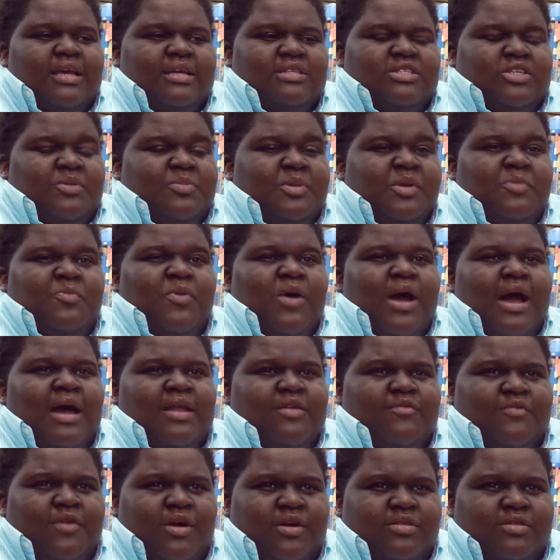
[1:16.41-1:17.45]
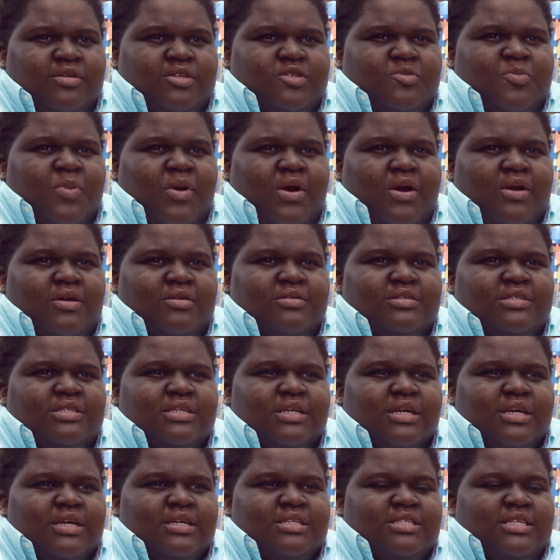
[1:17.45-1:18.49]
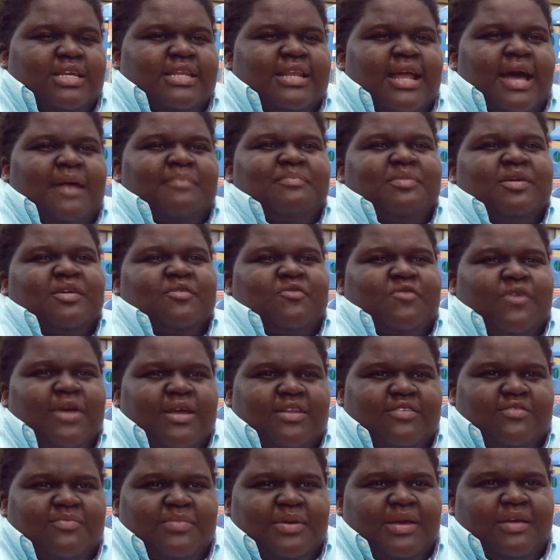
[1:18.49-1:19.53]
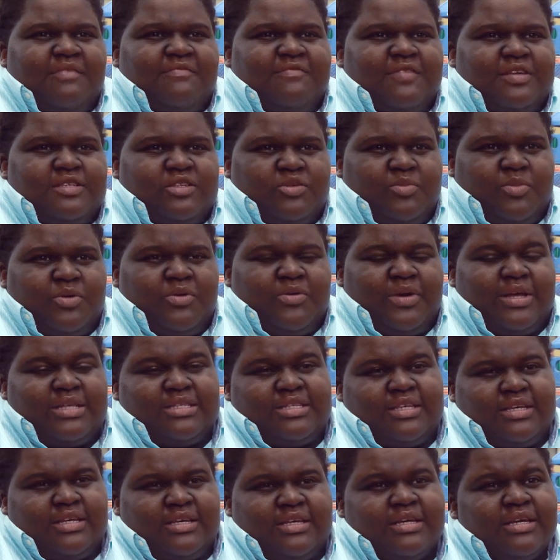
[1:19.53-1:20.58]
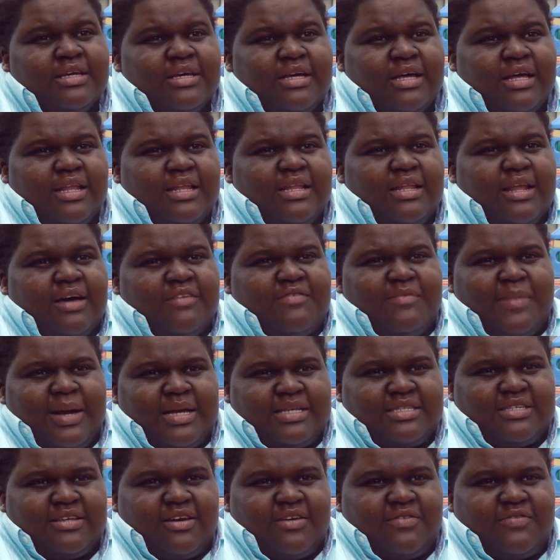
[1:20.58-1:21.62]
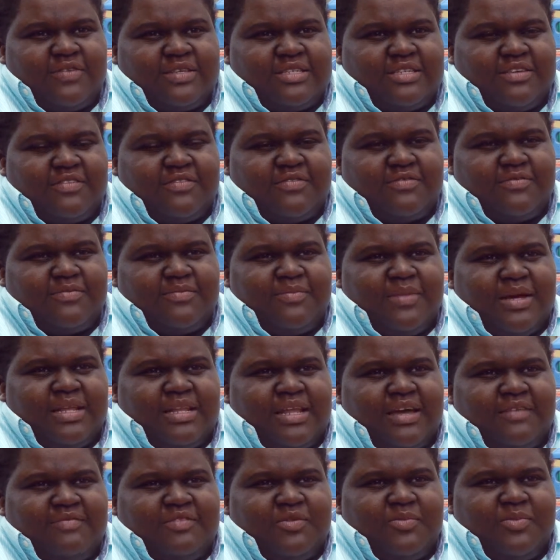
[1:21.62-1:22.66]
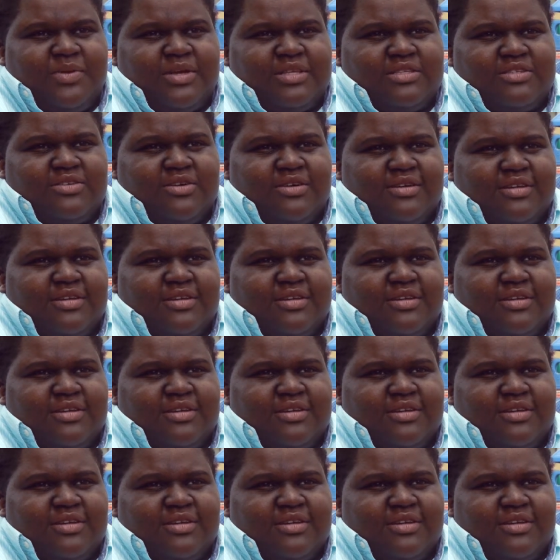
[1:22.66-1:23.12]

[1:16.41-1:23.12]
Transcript: to be proud of all those parts, to not be afraid of being visible, and to love myself as if my life depends on